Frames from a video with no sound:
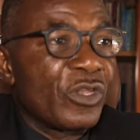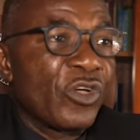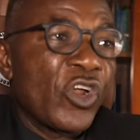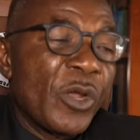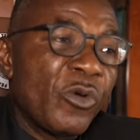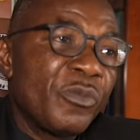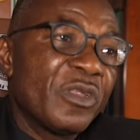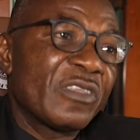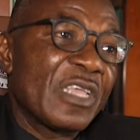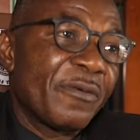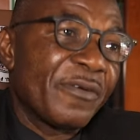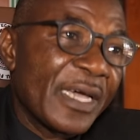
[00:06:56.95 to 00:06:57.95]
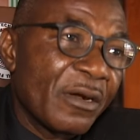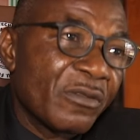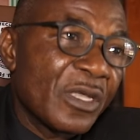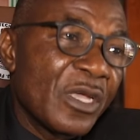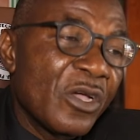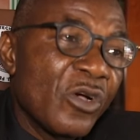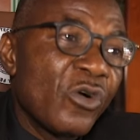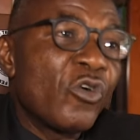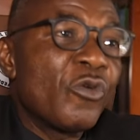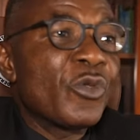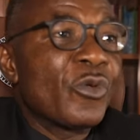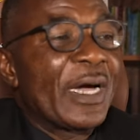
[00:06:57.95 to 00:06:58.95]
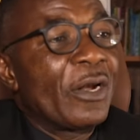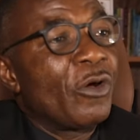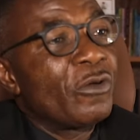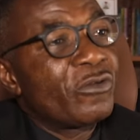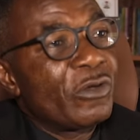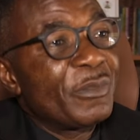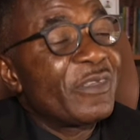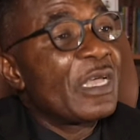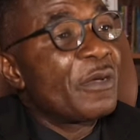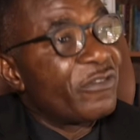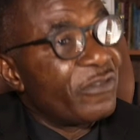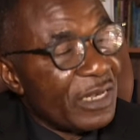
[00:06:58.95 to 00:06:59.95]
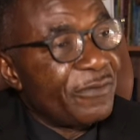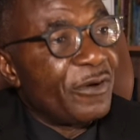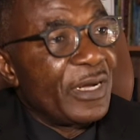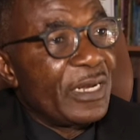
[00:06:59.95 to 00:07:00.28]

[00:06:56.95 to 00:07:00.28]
to the Honorable Minister of Health, Minister of State for